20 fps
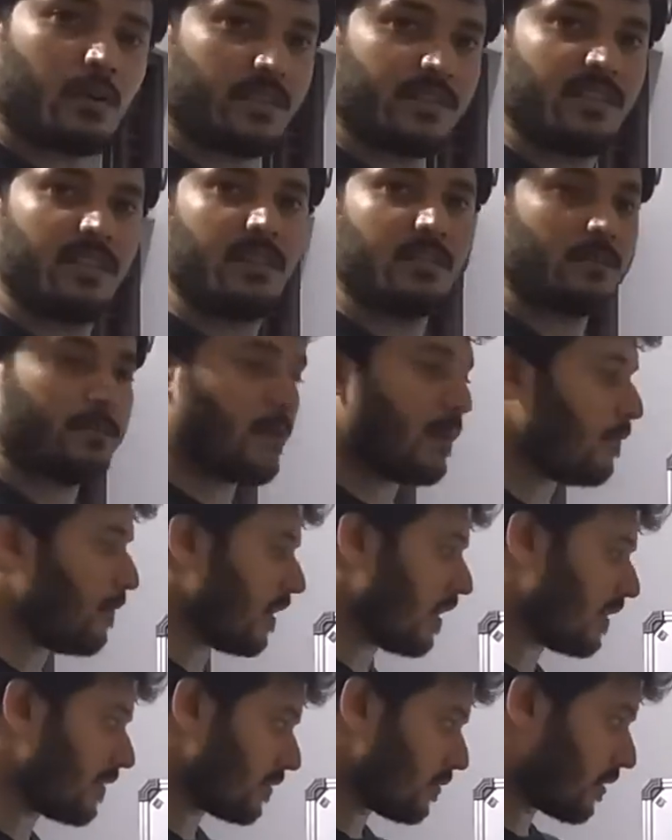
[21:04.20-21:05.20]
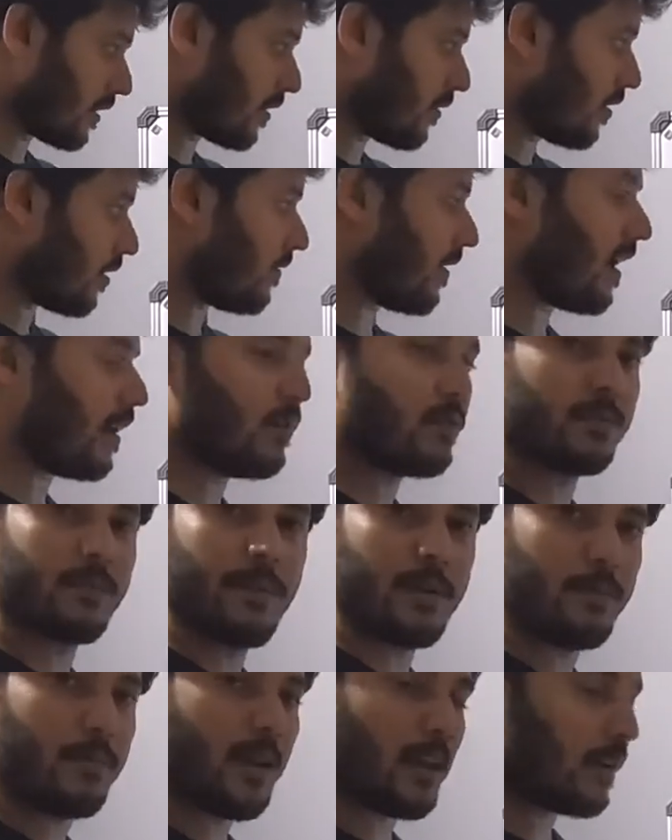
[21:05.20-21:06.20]
questions may be asked, required values
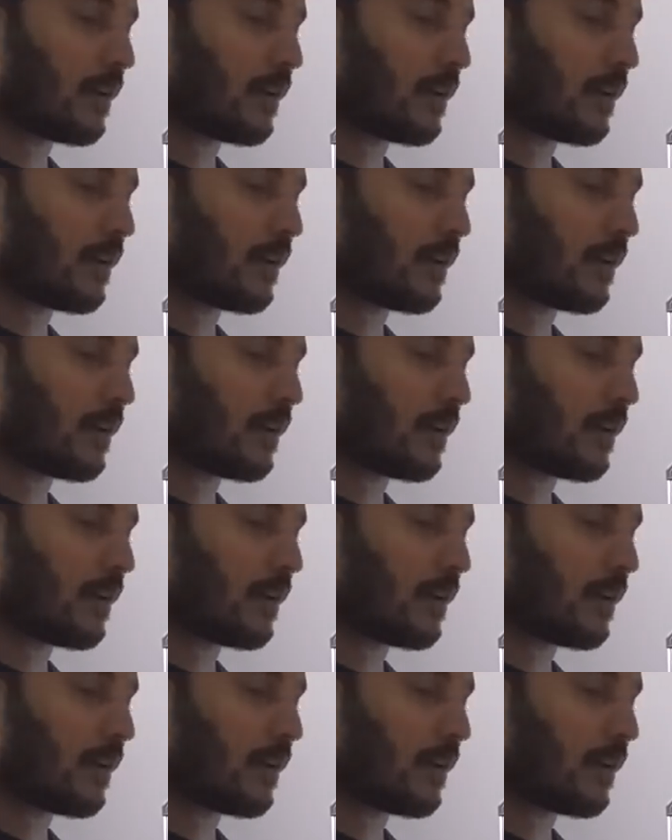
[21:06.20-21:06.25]
may be